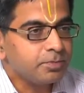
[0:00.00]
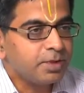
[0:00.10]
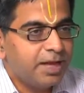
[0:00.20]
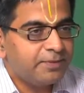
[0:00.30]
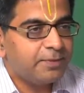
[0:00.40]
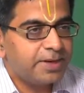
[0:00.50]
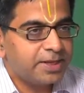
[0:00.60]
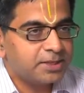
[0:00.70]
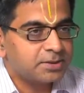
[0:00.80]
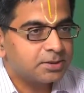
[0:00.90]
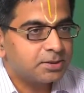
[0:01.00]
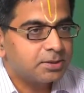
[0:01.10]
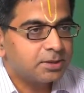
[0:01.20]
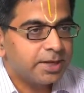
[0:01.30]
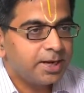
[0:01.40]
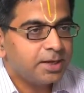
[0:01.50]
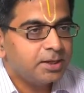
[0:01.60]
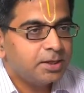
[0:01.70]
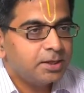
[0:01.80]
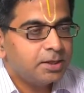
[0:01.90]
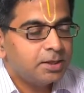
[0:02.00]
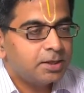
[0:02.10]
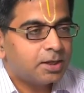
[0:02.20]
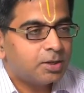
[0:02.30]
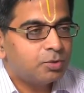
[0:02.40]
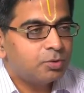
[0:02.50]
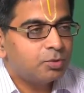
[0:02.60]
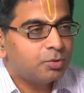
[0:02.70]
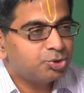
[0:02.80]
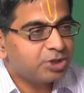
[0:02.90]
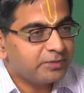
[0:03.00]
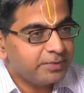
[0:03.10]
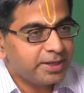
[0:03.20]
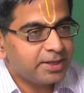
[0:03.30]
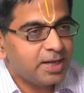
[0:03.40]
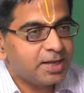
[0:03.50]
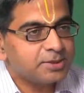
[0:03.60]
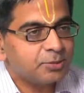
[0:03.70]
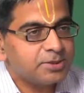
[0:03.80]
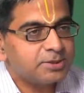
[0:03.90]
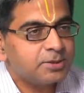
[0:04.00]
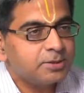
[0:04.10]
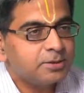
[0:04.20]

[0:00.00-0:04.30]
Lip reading: everybody else, right. Now, you should have immediately asked the question.